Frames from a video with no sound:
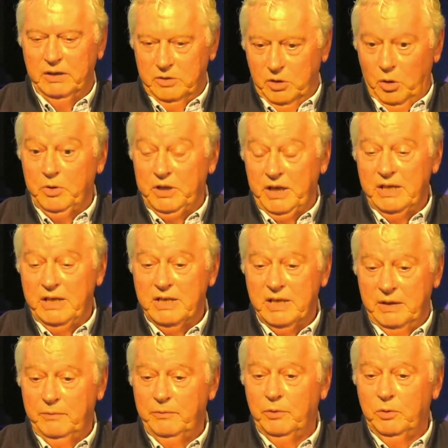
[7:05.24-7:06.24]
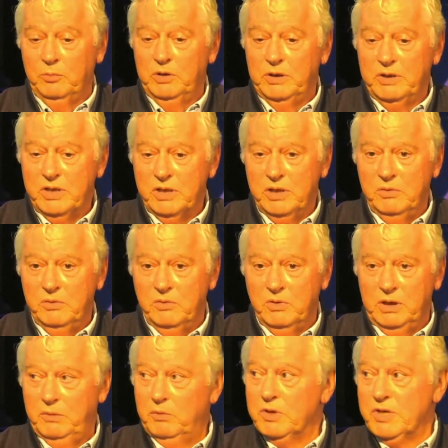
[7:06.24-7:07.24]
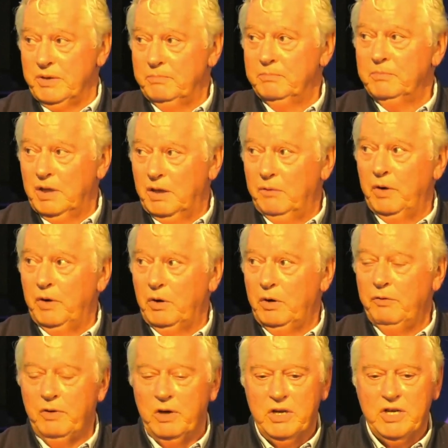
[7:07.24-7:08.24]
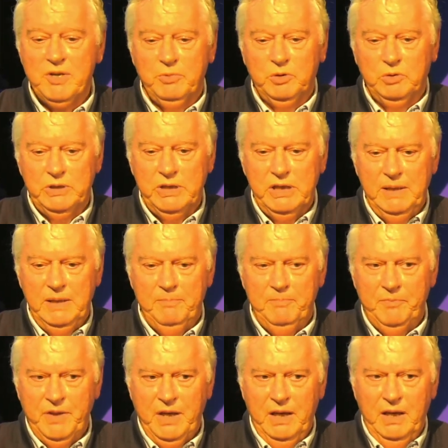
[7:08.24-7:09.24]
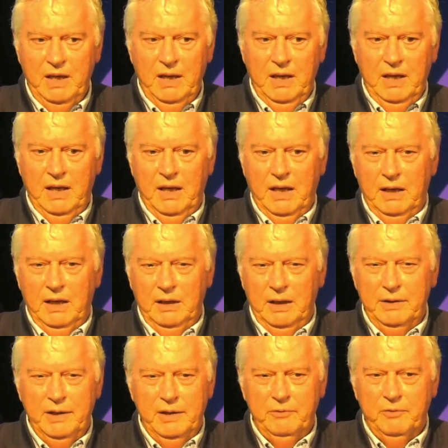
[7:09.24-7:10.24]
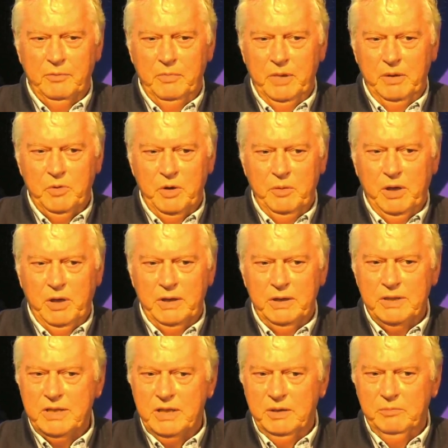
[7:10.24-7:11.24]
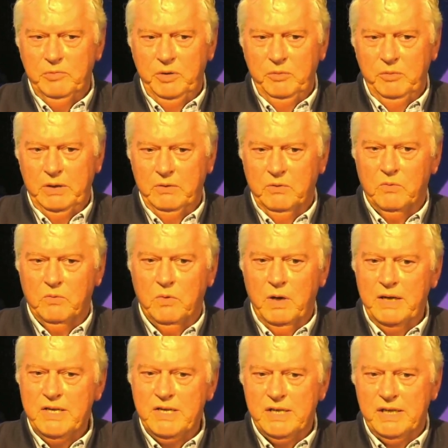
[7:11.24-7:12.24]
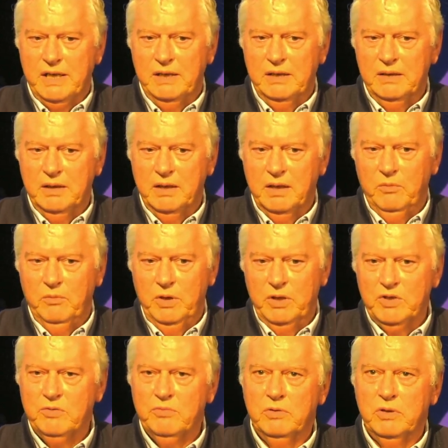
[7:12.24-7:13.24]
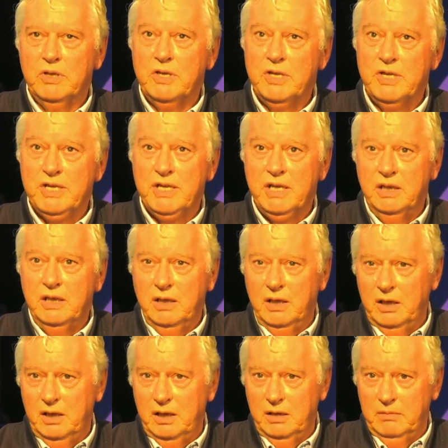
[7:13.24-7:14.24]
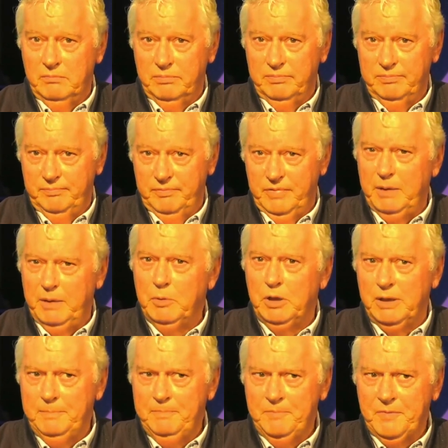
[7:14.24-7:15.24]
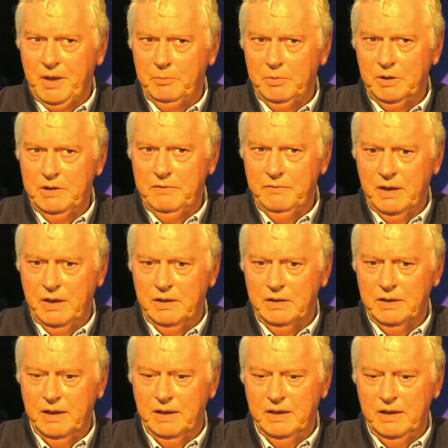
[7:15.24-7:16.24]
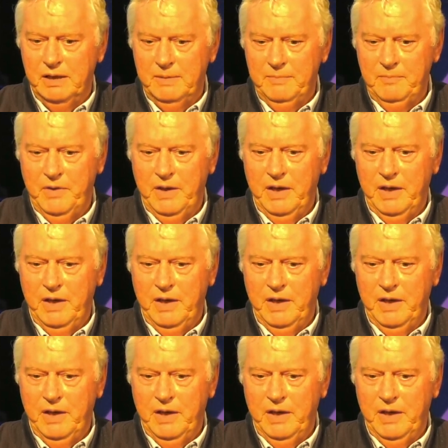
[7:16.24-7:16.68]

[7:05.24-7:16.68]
and dominating Formula Two really was a, a very very small team. And I think from memory, by the time we went racing, which was uh, Imola, I believe, that, that year,